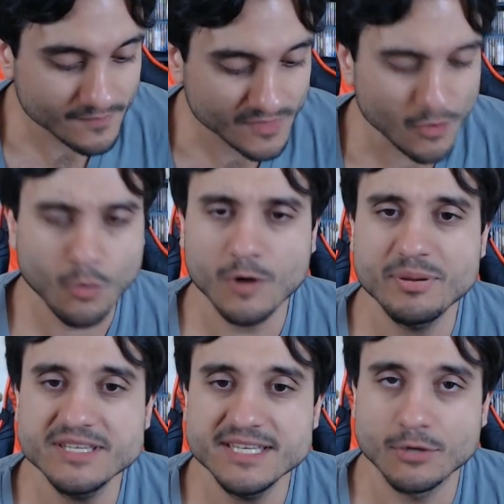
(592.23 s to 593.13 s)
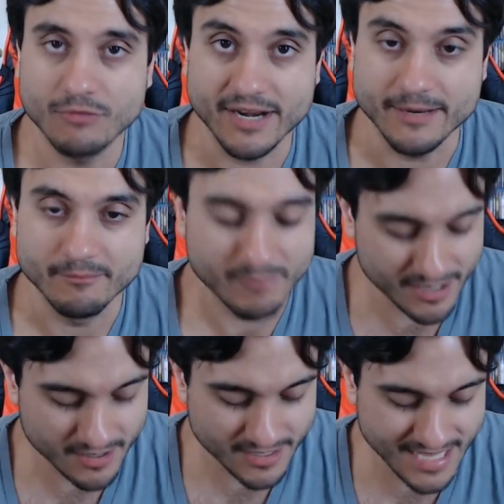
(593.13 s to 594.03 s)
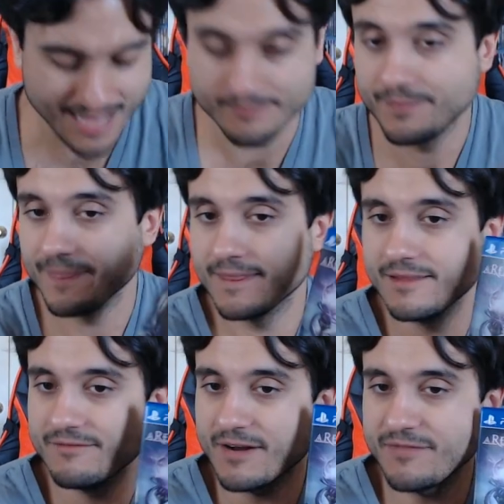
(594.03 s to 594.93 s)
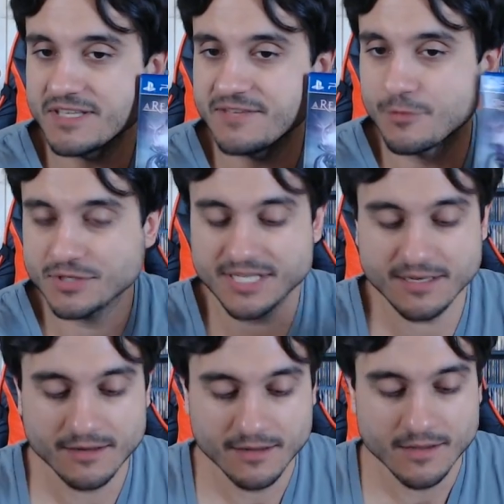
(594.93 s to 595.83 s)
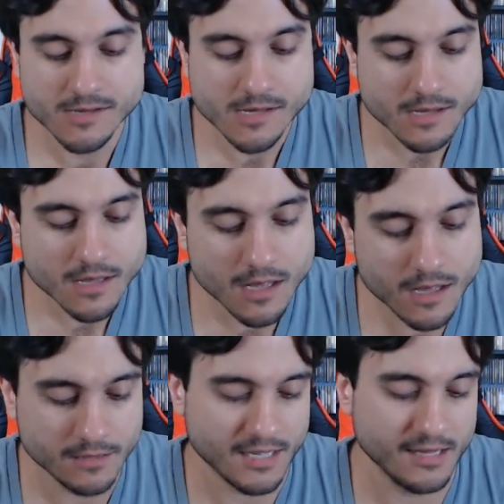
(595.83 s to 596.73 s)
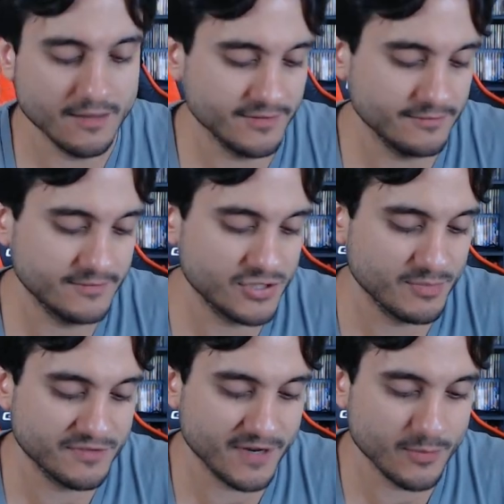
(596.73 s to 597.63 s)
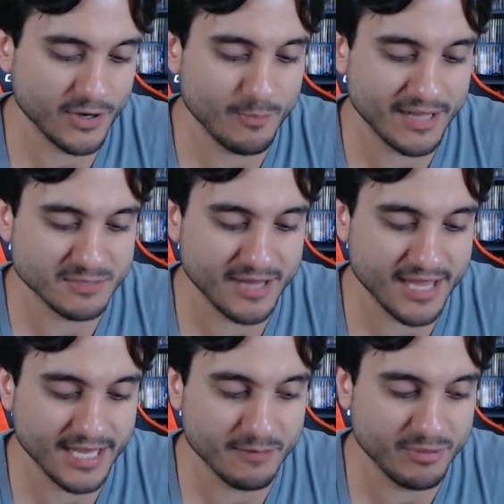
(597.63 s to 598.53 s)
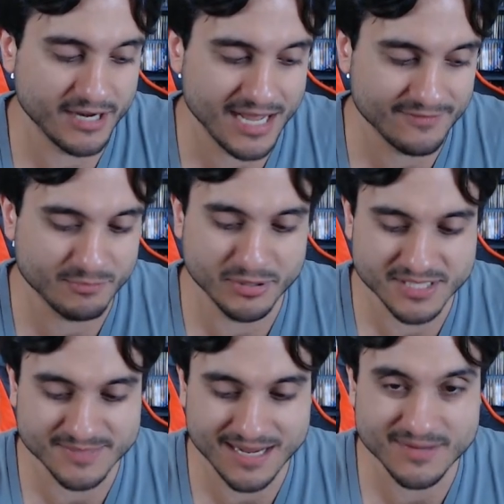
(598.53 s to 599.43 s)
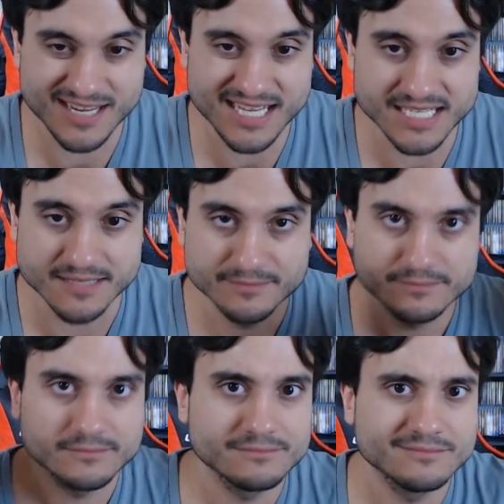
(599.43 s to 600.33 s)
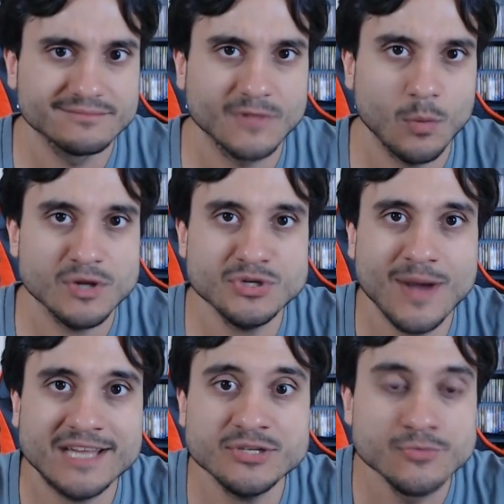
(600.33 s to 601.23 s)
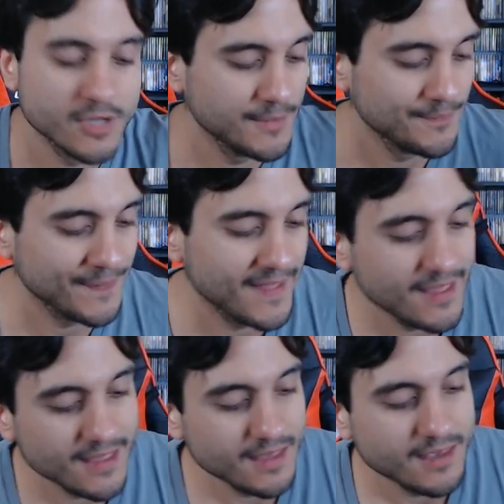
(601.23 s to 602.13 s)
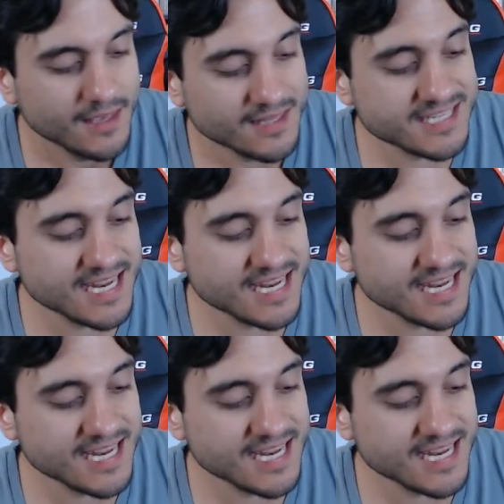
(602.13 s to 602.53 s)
Or a PC to run it. But yeah, Final Fantasy XIV. I love it. So much fun. I want to go back to playing it, but I have to put some time into these. What do I do? This next